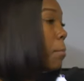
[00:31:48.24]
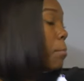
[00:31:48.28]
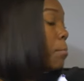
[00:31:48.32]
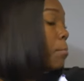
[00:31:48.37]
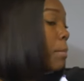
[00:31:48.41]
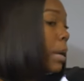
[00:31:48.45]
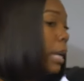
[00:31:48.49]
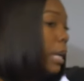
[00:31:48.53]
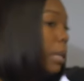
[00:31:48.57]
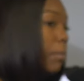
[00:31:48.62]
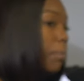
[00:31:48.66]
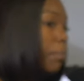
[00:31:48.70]

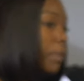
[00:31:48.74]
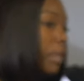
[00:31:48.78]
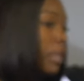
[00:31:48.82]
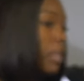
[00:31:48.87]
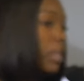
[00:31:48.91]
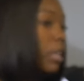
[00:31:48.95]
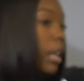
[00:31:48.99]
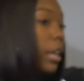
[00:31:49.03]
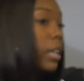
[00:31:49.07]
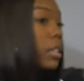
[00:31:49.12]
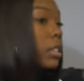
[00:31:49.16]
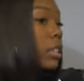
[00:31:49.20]

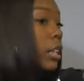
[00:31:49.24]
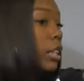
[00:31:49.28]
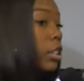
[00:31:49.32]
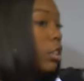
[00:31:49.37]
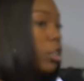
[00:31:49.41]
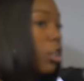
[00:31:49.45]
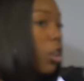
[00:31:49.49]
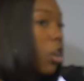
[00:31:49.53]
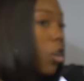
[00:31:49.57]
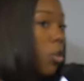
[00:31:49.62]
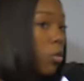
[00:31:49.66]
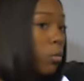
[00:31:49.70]
maybe like did
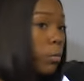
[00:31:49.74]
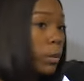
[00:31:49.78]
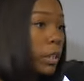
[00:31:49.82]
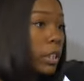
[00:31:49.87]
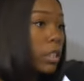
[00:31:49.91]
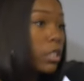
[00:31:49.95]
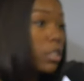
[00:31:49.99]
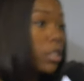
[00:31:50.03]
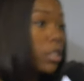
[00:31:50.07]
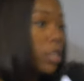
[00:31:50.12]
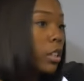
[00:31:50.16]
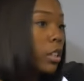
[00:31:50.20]
their own
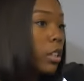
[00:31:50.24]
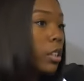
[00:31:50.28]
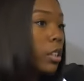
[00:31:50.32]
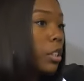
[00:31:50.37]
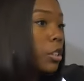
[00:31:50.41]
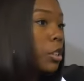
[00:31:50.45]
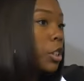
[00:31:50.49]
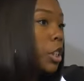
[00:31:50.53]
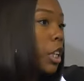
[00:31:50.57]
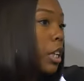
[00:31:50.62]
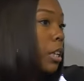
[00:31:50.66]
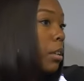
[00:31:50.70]

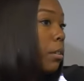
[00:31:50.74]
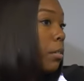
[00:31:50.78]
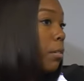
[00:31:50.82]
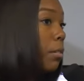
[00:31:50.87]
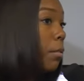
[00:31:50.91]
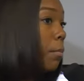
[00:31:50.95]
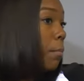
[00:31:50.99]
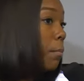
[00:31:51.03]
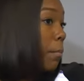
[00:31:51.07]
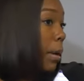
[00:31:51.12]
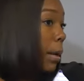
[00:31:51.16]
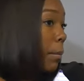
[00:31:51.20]
research
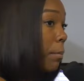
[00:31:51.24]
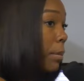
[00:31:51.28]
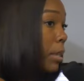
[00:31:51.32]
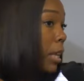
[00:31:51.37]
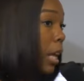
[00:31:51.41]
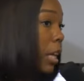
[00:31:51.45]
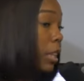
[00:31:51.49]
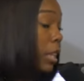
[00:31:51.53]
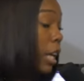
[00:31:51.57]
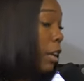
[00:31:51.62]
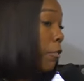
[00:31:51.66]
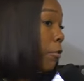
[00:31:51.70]
and maybe
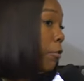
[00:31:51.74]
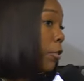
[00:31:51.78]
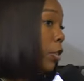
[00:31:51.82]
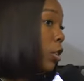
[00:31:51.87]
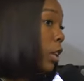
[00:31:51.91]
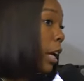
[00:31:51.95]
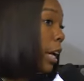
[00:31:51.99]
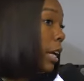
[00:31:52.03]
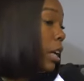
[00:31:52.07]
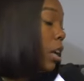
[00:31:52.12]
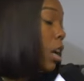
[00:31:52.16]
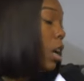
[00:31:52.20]
that they feel
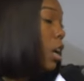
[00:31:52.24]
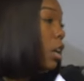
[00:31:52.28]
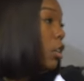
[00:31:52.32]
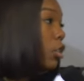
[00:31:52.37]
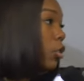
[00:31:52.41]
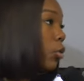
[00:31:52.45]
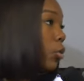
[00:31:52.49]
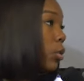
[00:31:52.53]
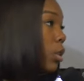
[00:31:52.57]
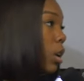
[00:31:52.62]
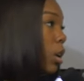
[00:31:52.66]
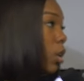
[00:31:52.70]
like
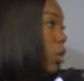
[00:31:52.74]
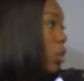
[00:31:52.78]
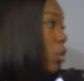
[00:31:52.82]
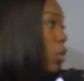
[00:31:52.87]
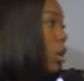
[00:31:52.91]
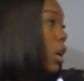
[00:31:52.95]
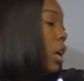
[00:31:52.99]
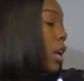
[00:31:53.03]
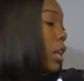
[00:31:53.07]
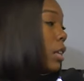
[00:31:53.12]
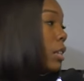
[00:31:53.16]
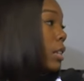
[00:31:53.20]
you
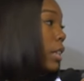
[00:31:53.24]
know